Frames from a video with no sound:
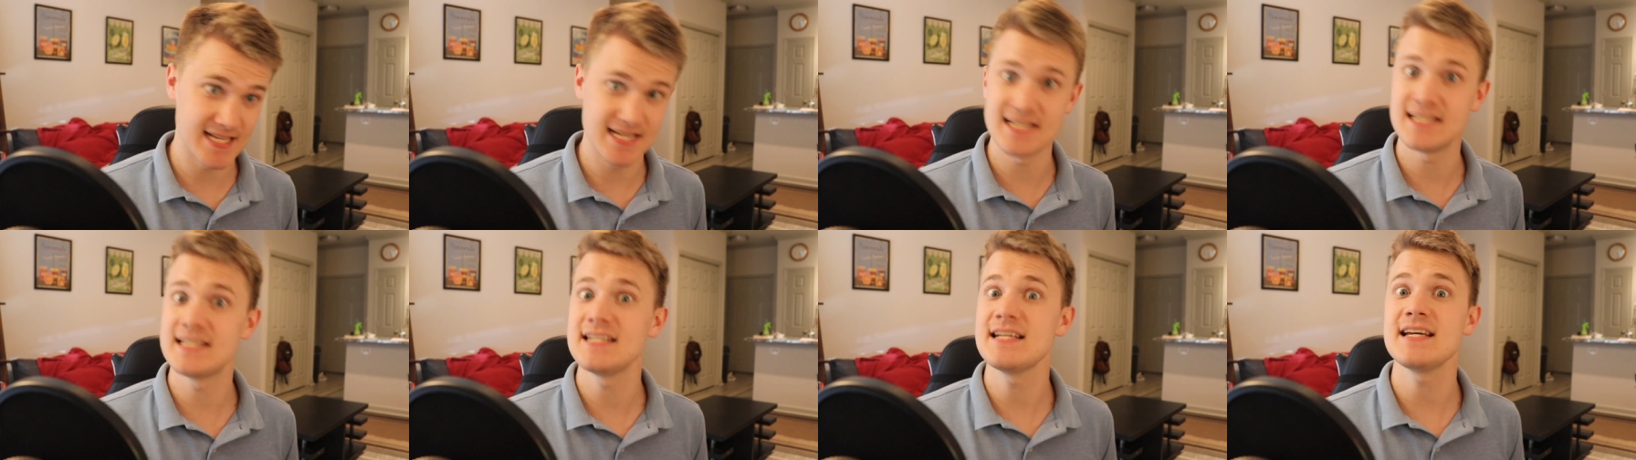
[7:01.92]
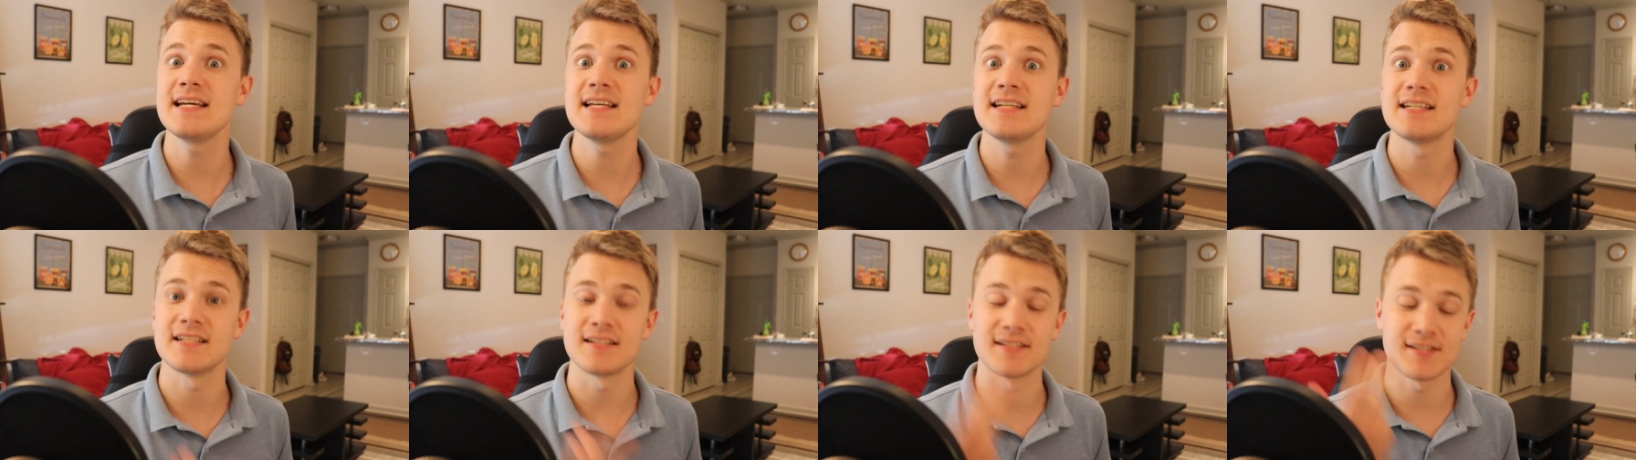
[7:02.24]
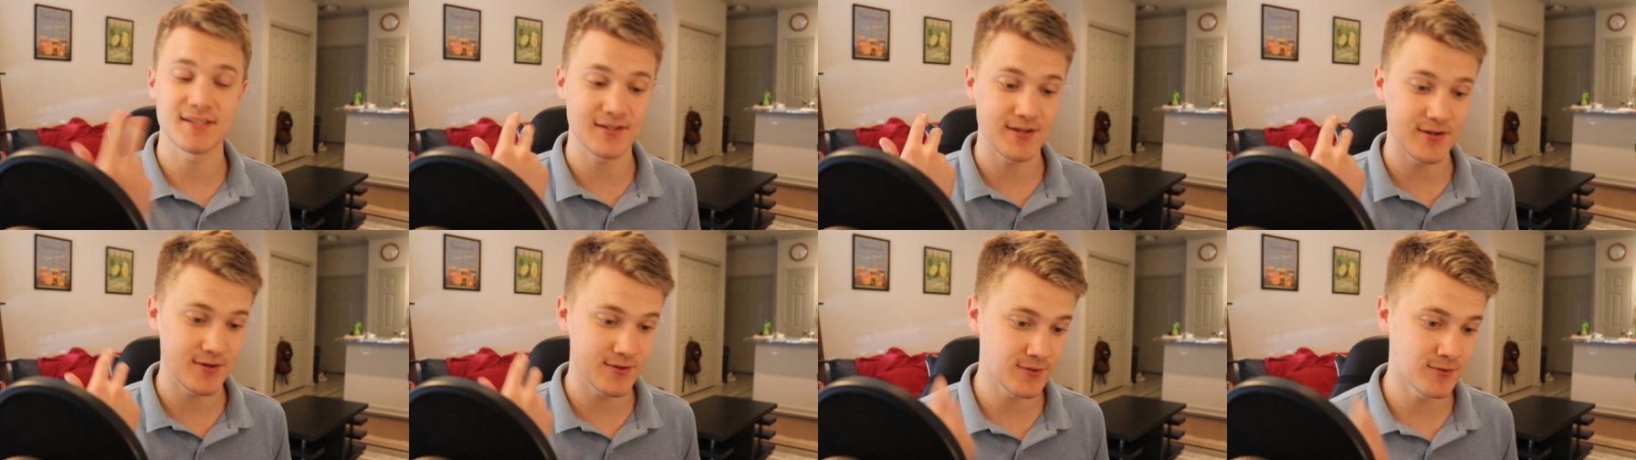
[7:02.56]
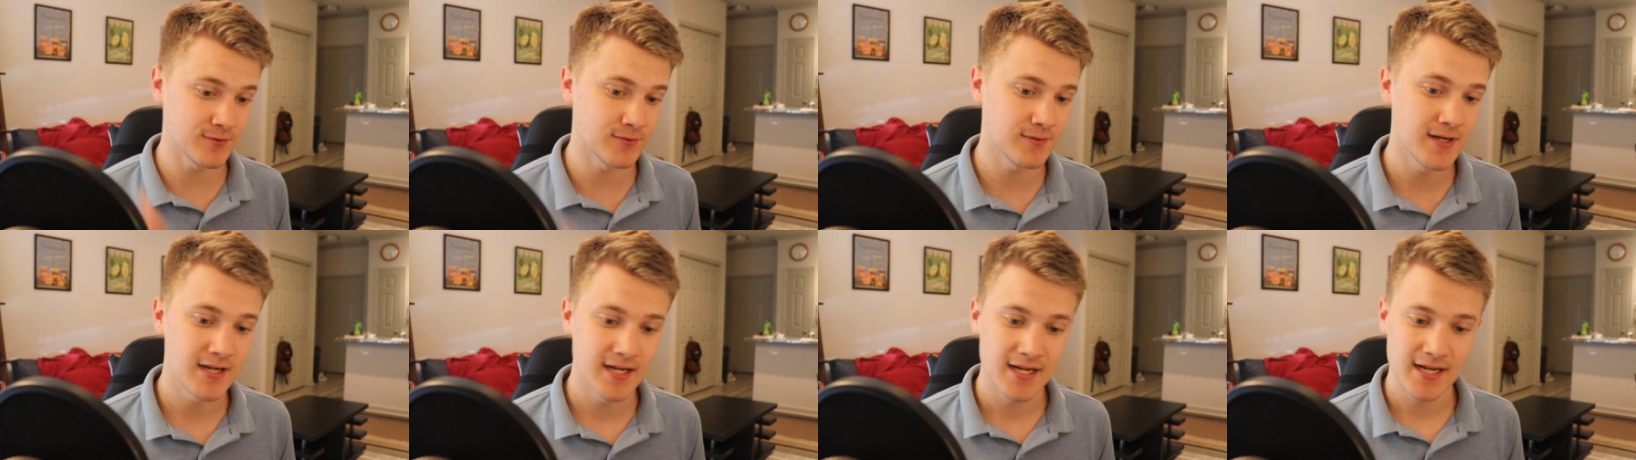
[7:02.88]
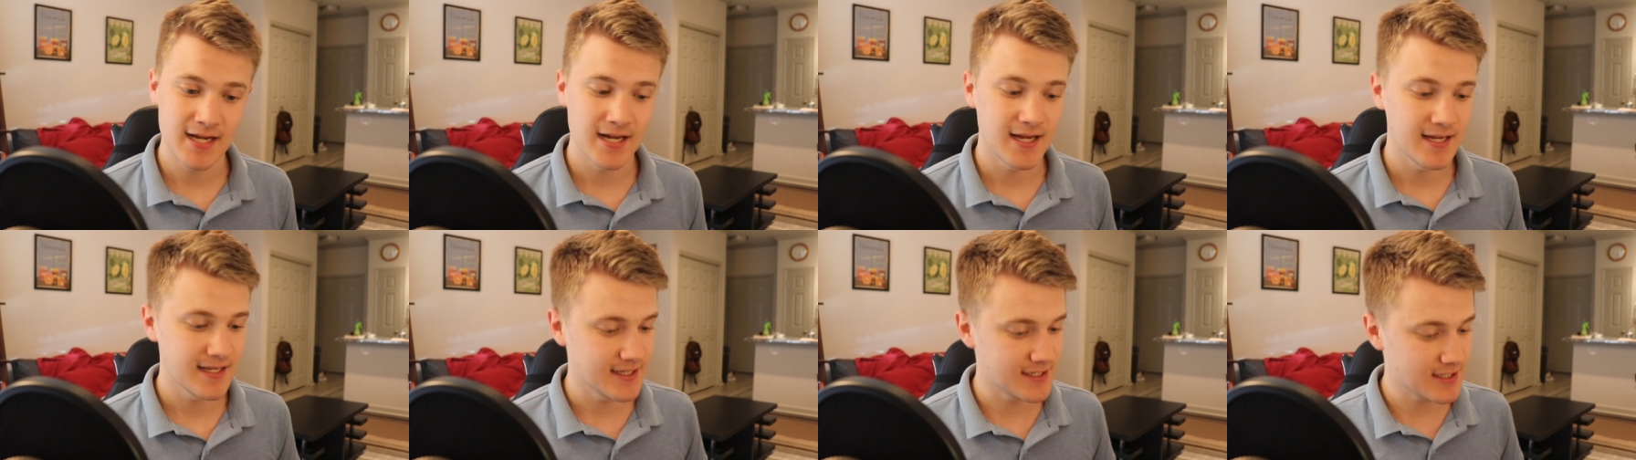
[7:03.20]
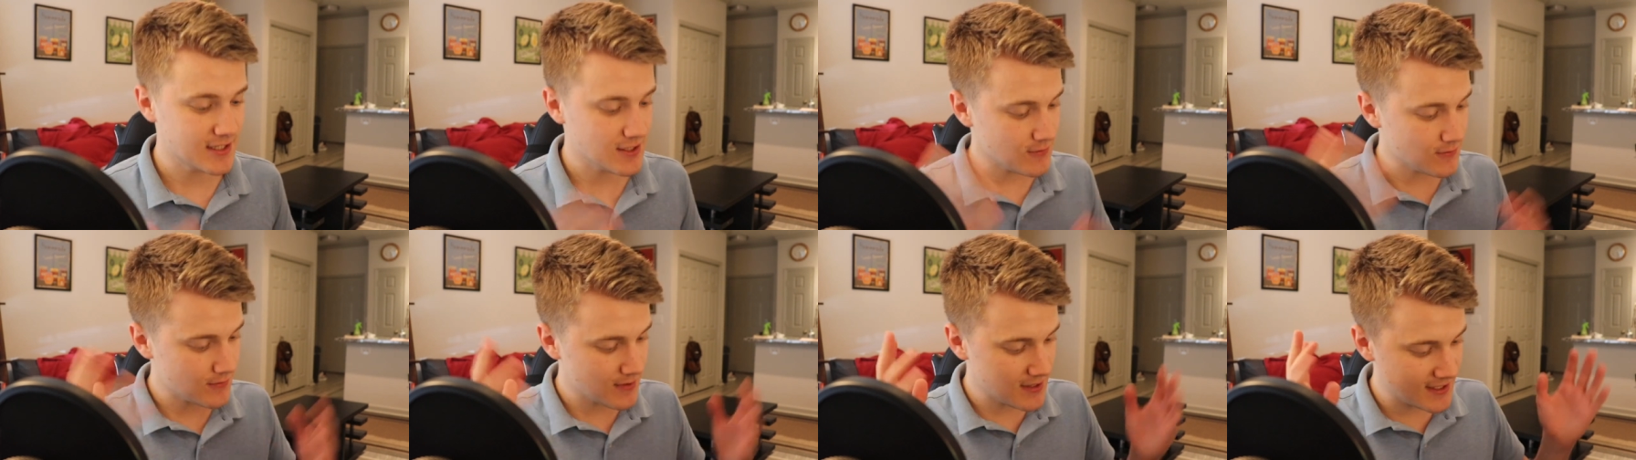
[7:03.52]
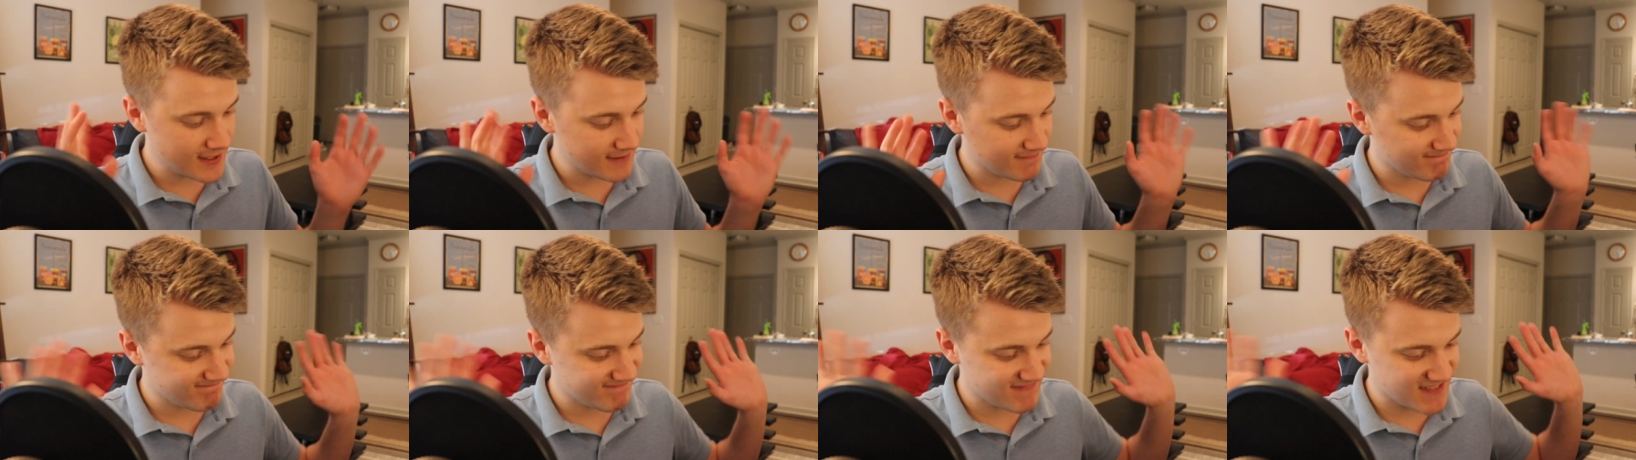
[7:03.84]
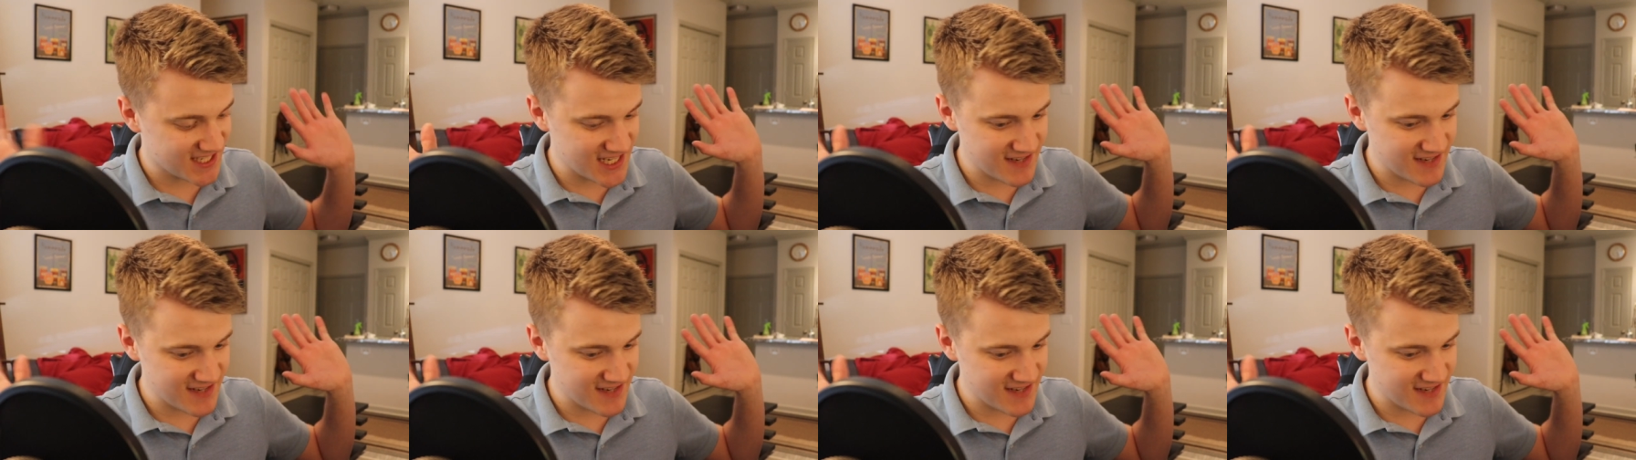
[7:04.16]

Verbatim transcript: He did. So, you know what,